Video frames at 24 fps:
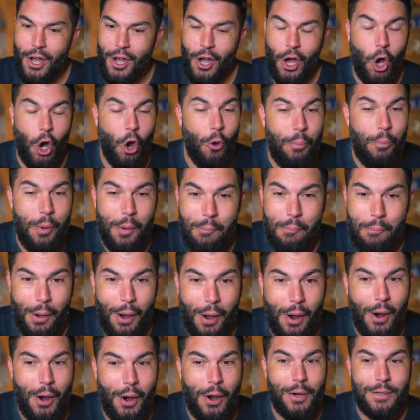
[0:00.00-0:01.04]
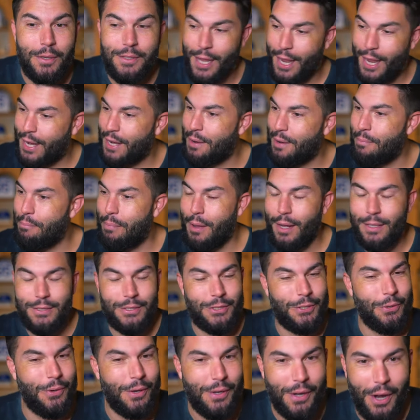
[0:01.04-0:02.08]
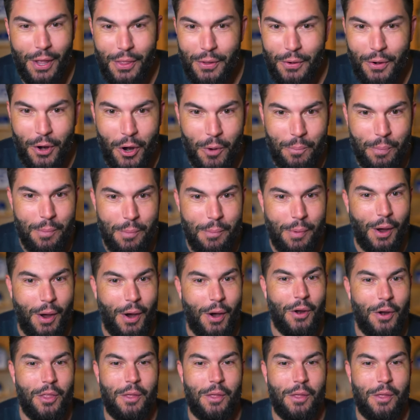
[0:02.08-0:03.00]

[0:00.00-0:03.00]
open bar, taking a bus to another open bar.